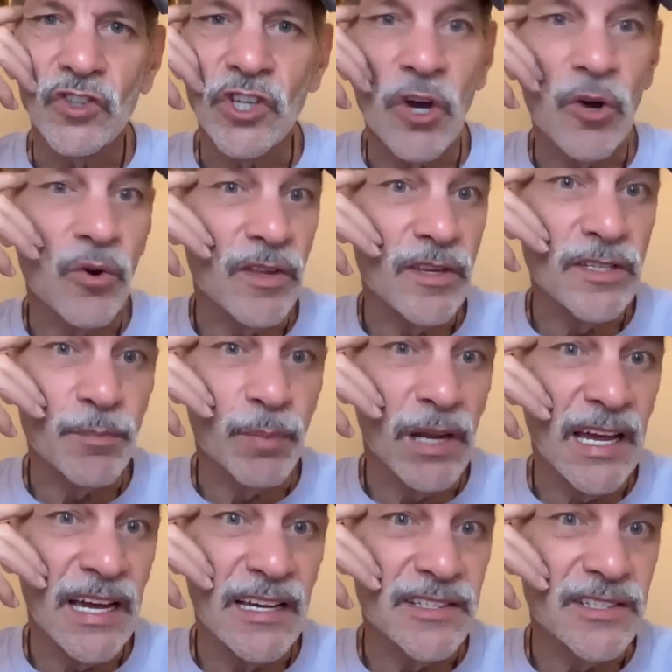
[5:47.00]
go to this
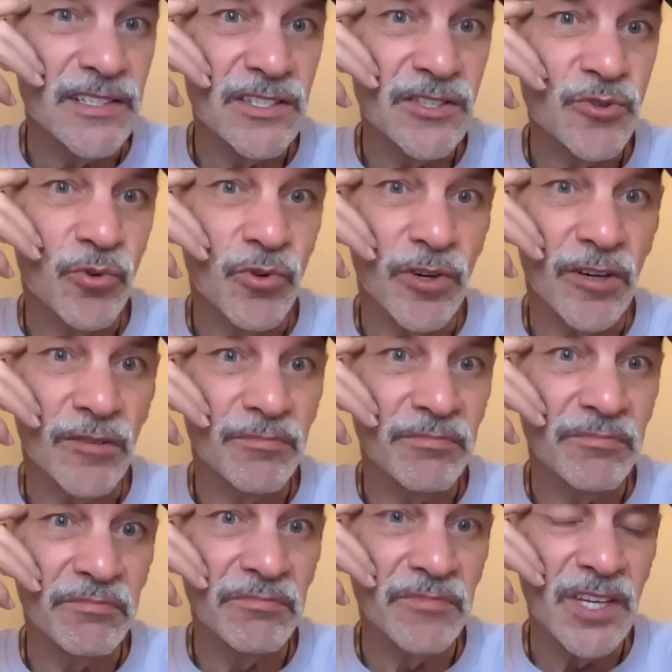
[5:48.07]
place. Or
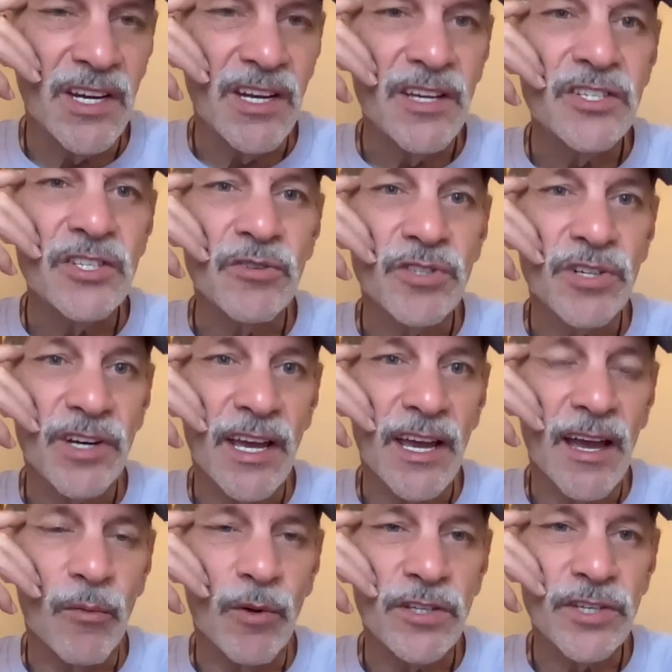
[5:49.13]
so
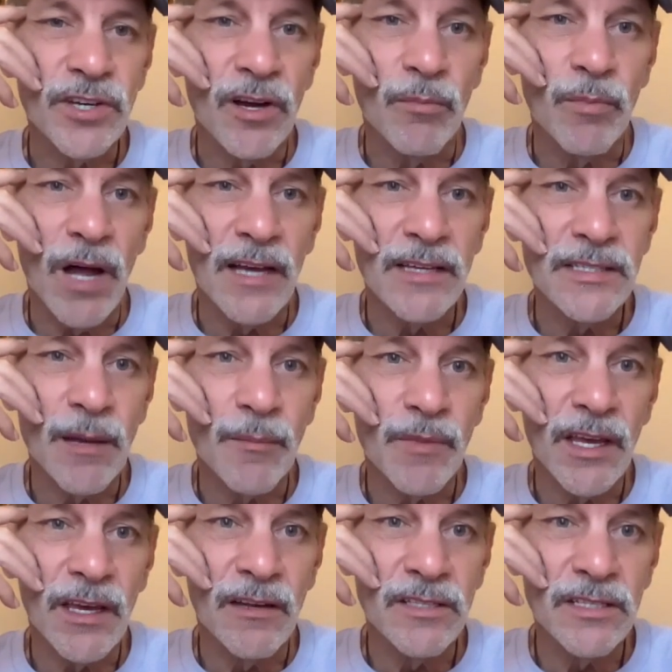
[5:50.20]
today I went to go buy
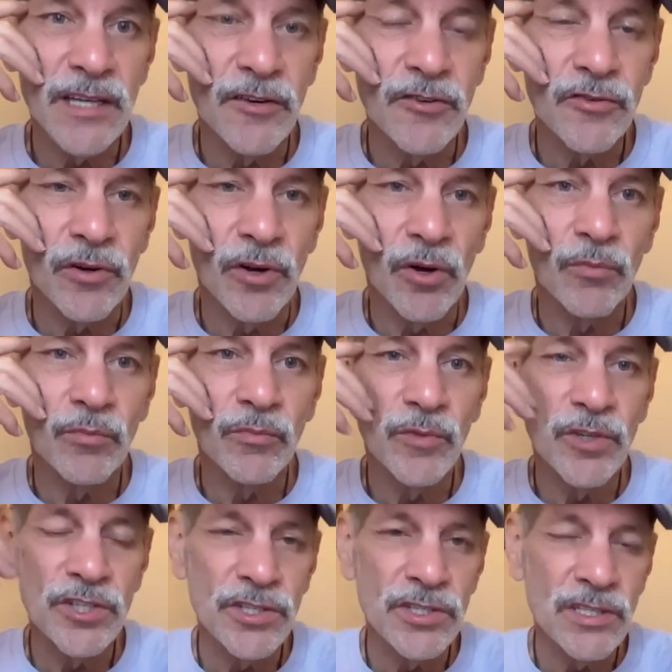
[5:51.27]
something in Centro,
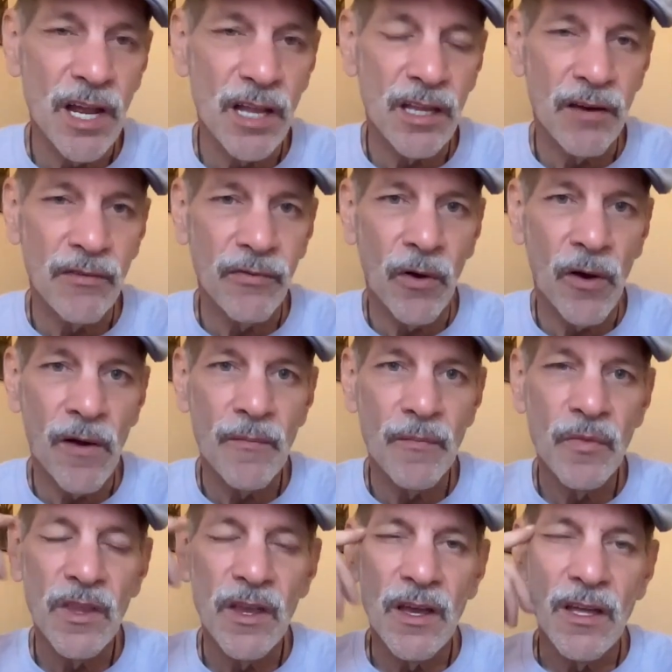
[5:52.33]
which is not that far.
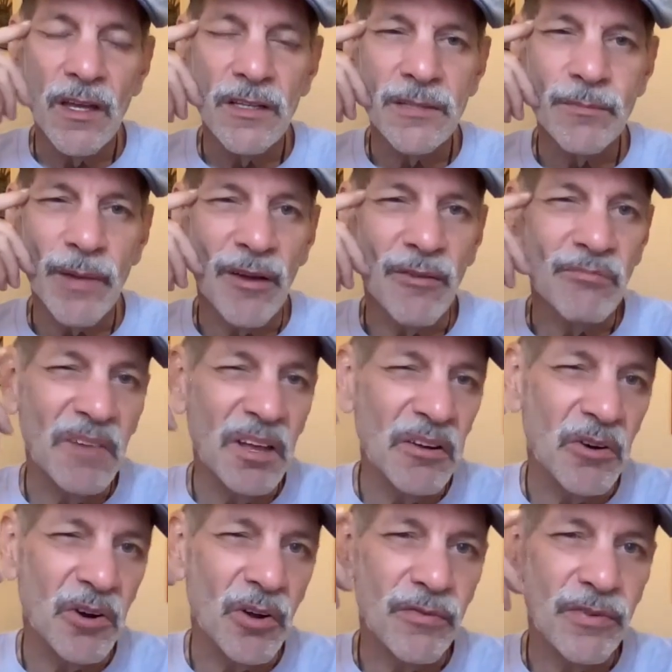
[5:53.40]
It's about, I
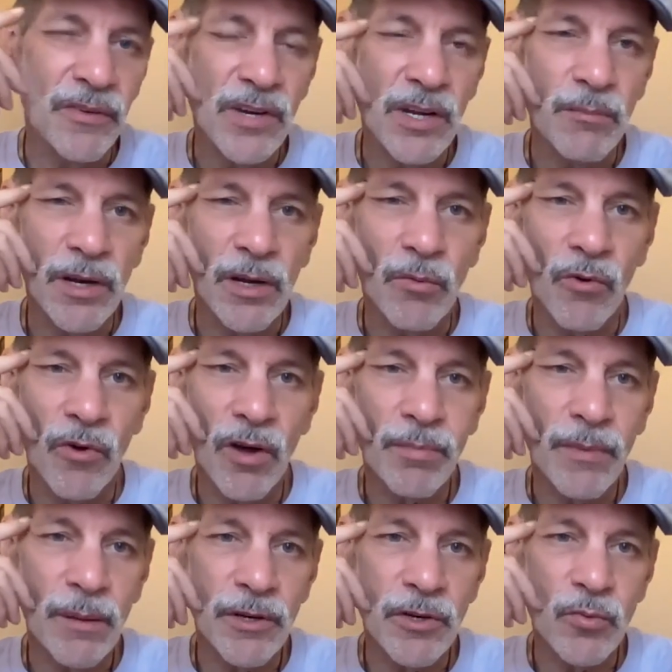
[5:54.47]
don't know, 15-minute
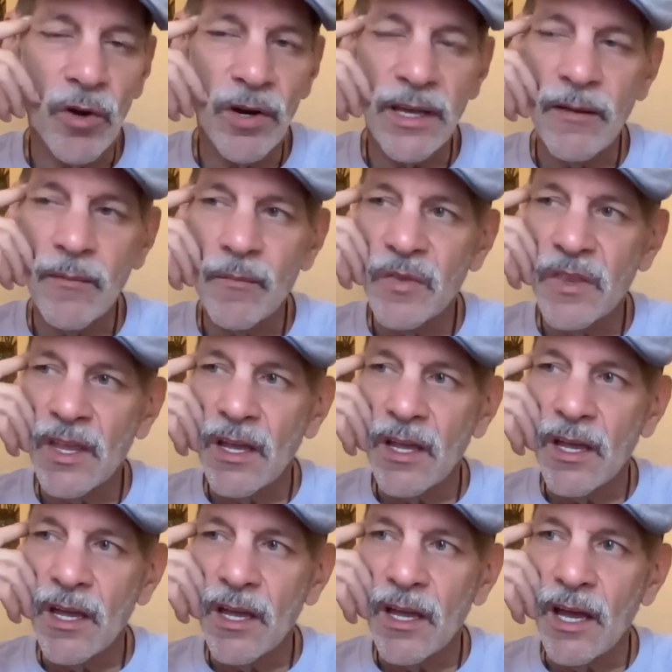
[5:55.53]
walk, maybe 20,
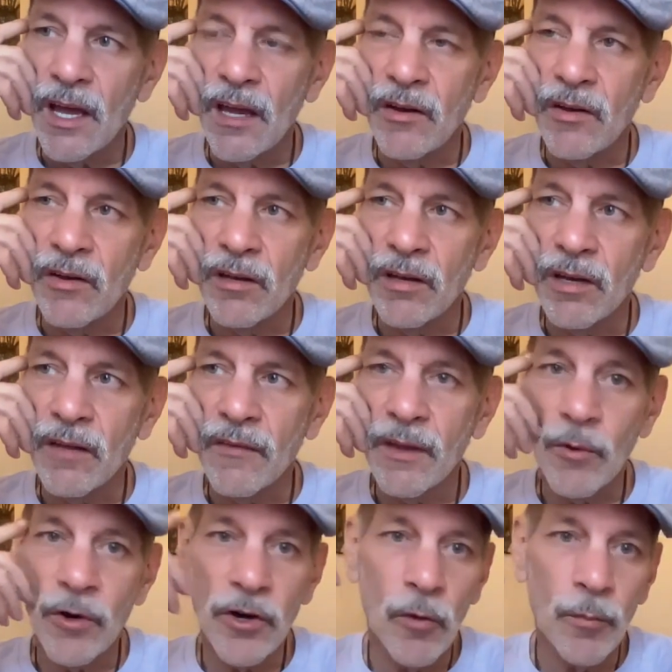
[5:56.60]
and they
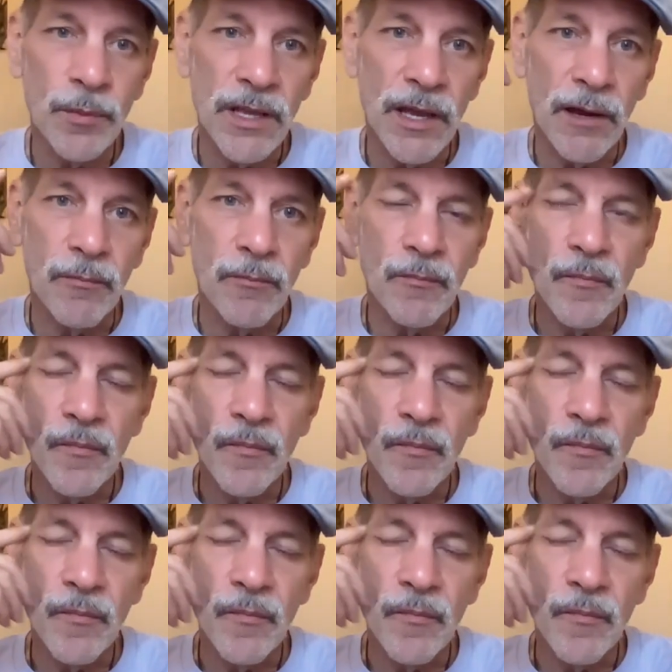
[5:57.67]
weren't open yet.